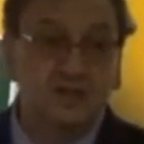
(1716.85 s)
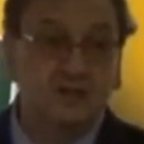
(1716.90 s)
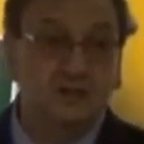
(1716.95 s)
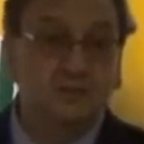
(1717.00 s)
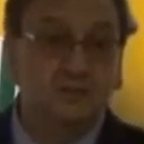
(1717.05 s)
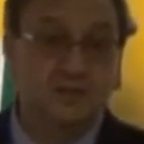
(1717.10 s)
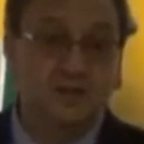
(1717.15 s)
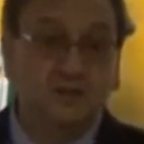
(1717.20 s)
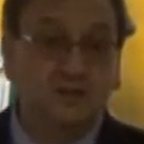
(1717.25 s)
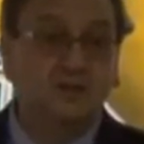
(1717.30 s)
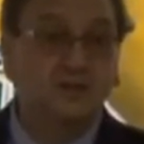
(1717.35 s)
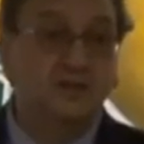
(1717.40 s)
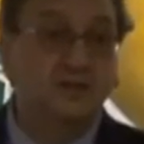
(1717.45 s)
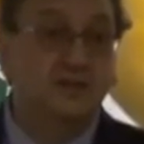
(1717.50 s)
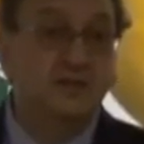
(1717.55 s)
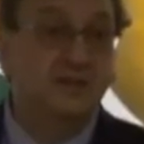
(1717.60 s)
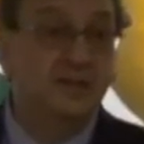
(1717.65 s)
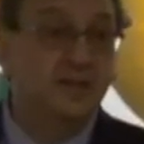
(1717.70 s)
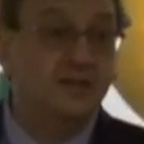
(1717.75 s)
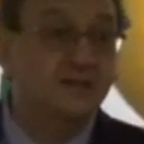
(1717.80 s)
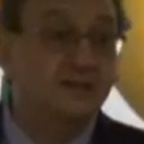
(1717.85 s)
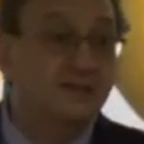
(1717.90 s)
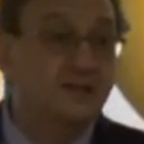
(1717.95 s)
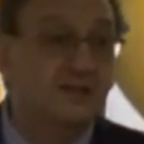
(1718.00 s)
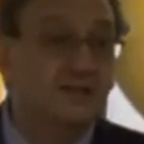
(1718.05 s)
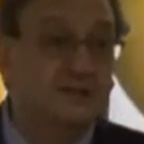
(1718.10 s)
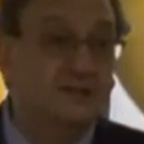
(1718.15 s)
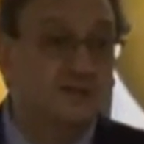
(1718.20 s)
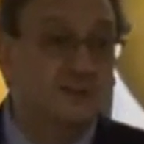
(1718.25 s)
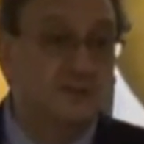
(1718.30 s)
and particularly
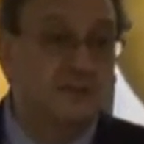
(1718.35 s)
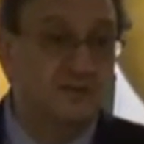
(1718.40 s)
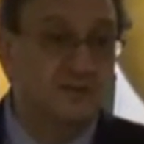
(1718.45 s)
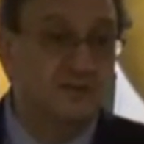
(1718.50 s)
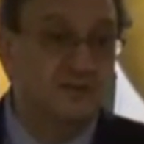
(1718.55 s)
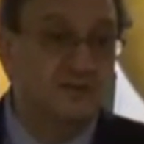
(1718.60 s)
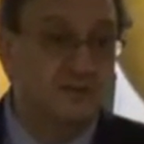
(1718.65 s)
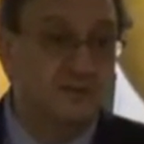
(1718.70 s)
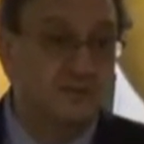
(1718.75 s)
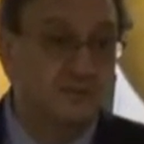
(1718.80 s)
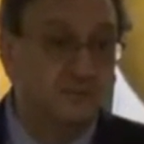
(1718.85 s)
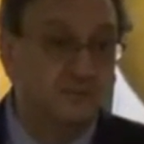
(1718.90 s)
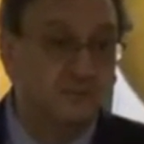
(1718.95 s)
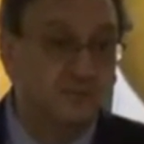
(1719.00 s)
candida in the bloodstream.